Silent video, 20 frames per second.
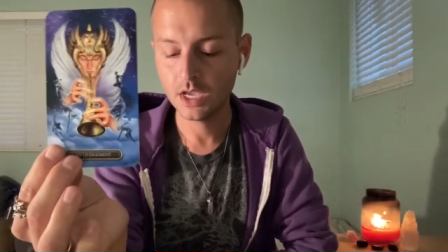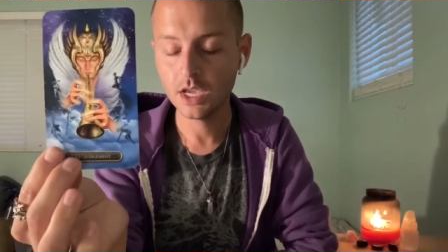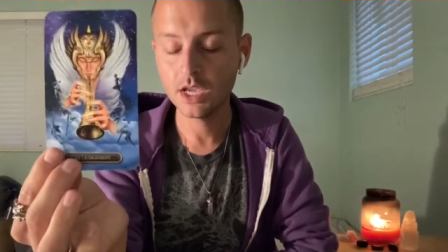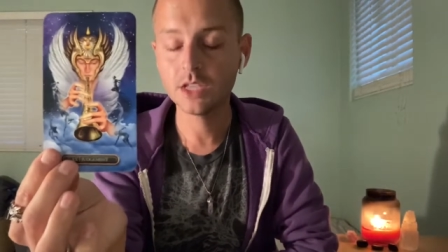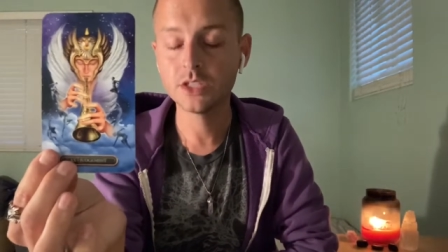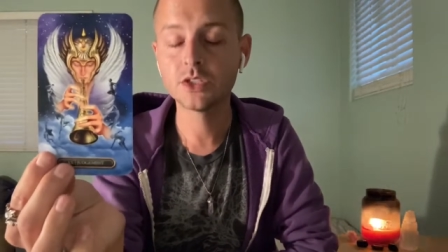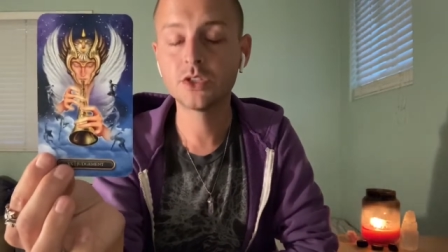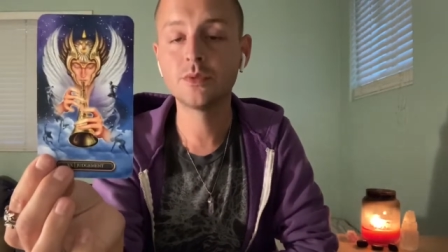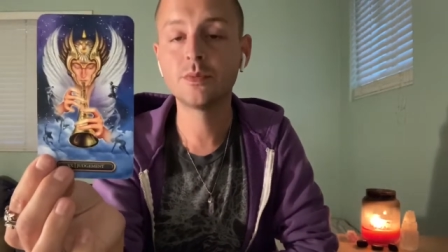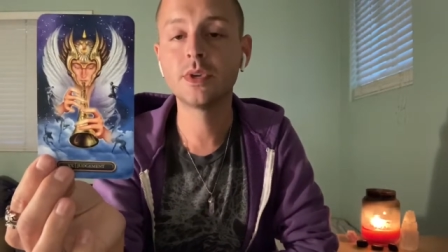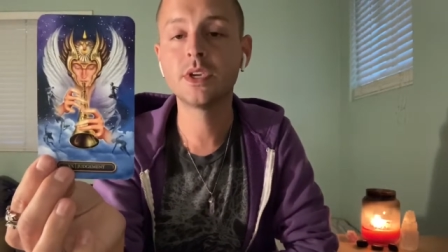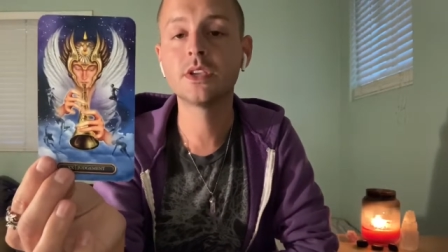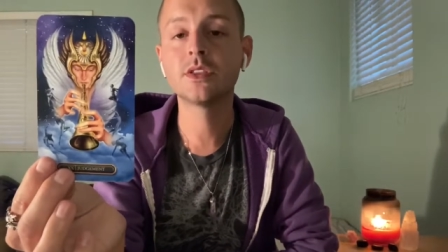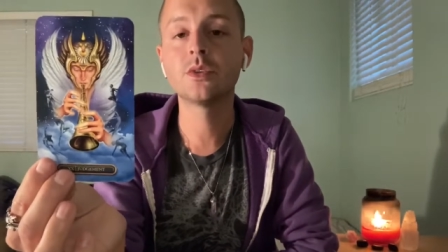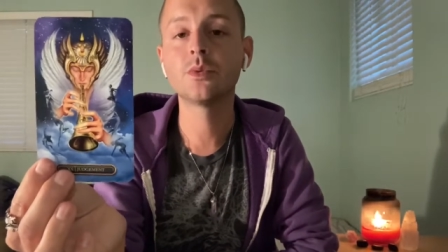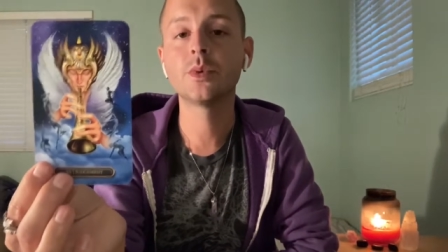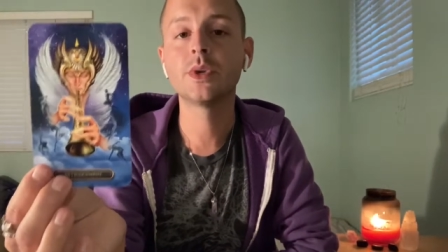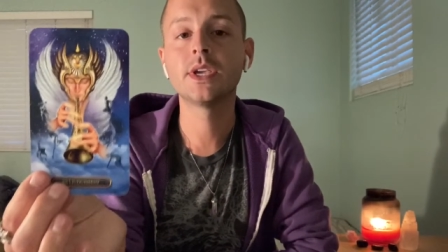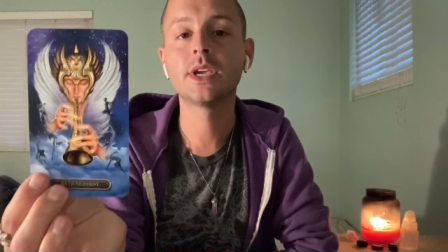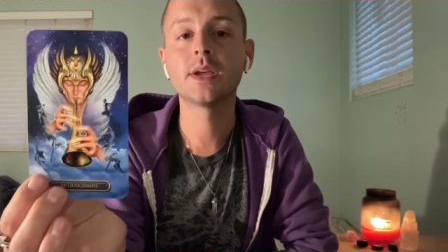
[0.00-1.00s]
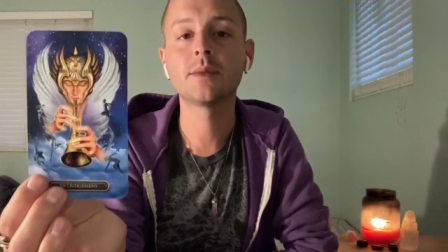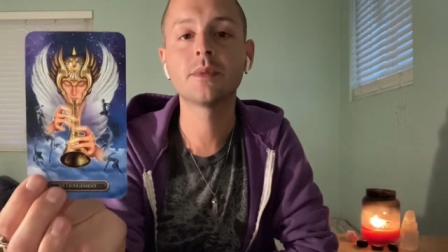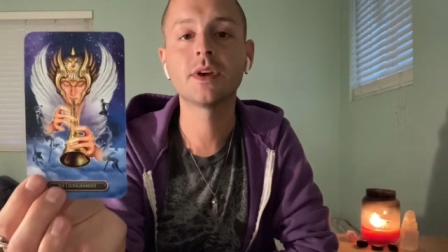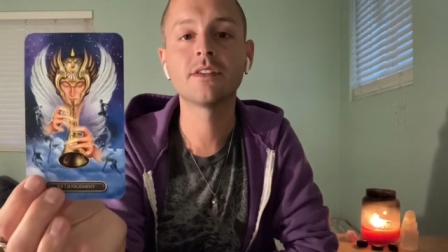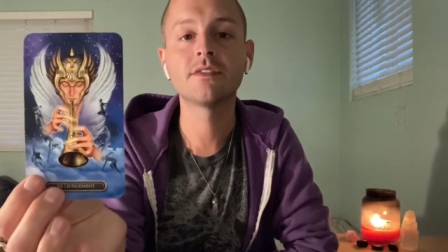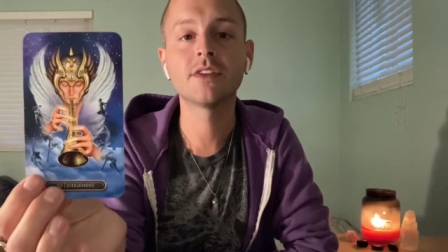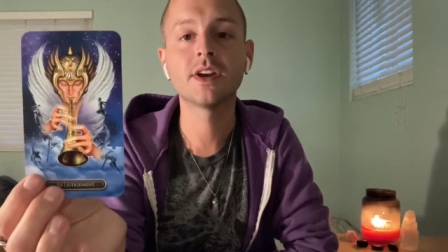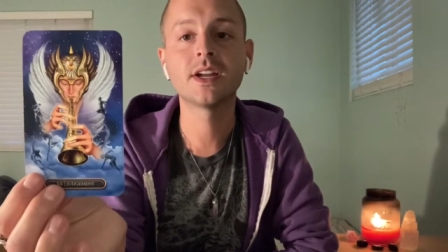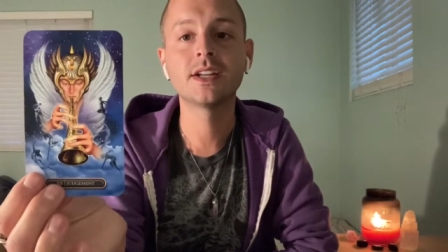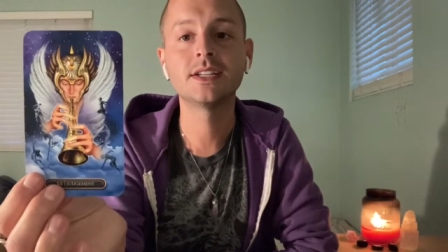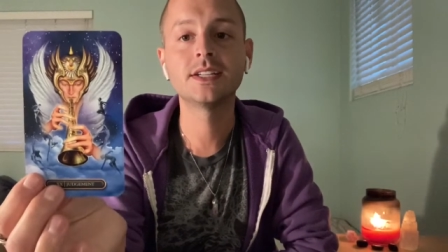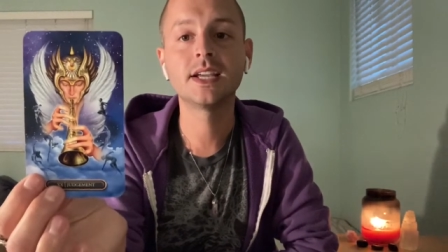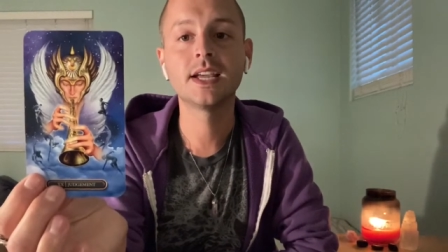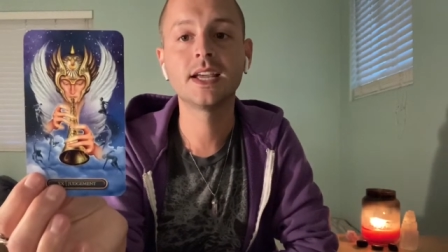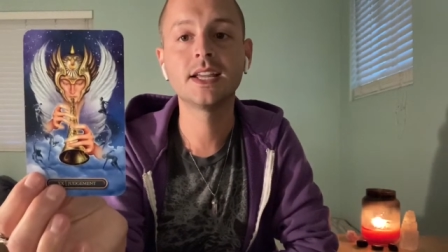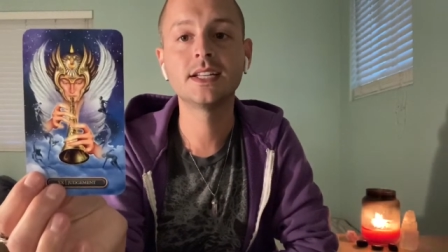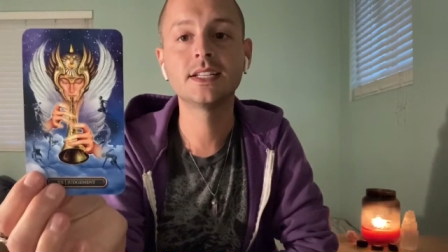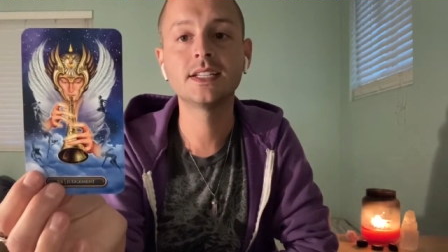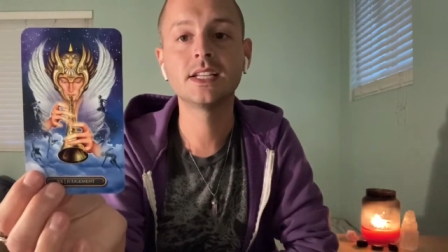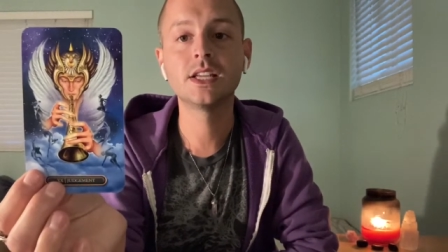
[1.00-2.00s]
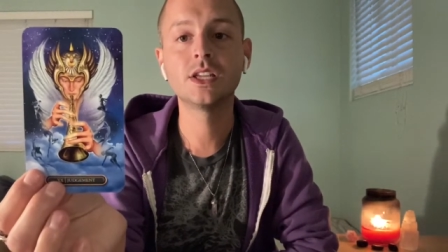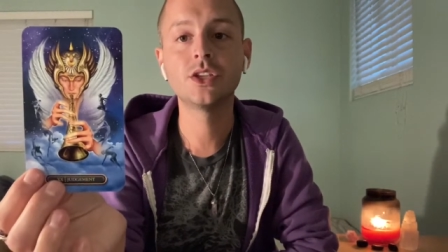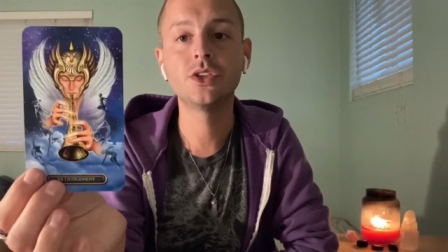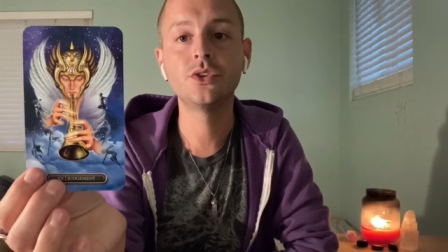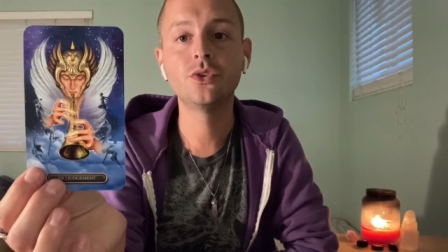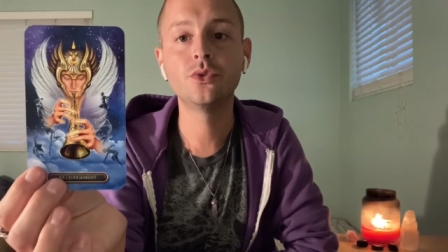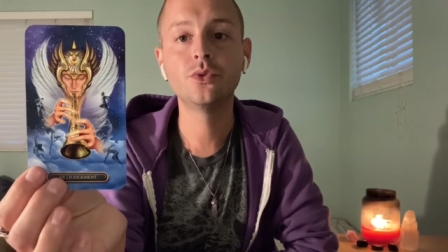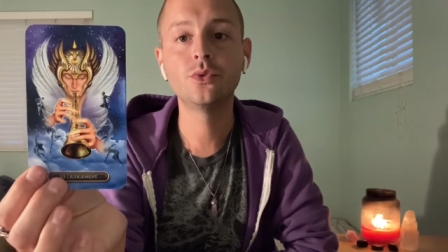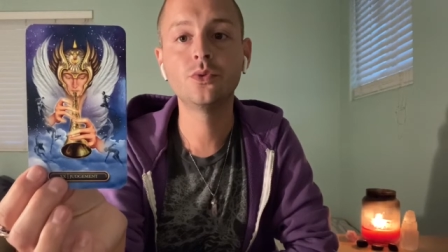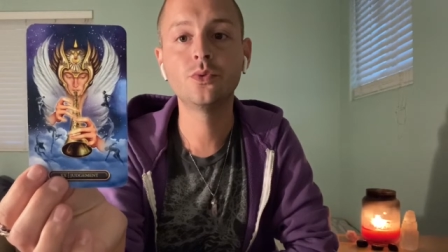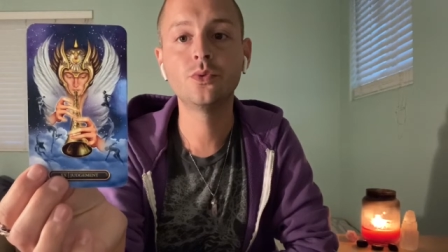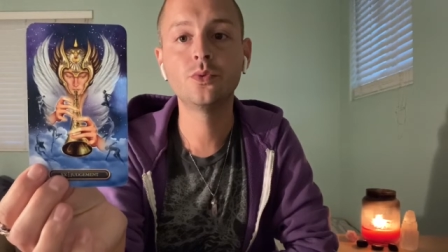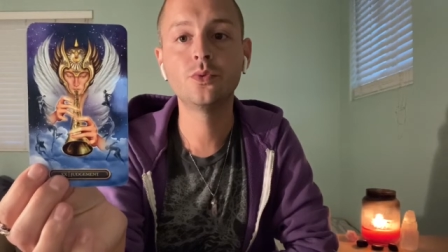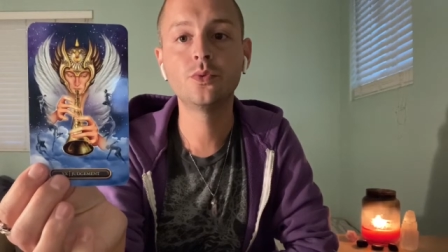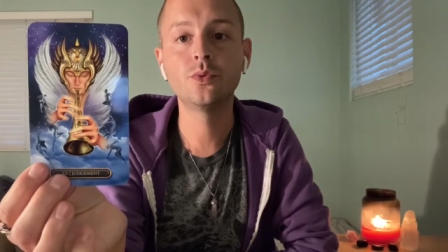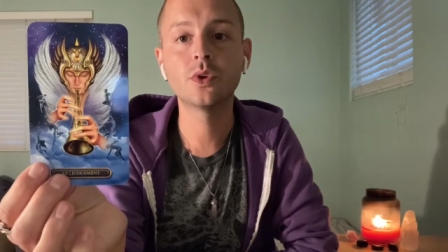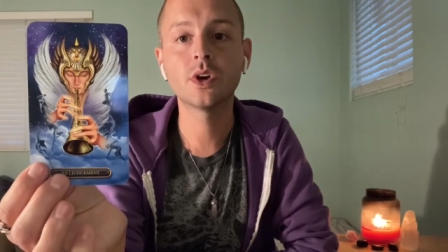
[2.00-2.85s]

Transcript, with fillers: And so you begin the weekend, my friend, and you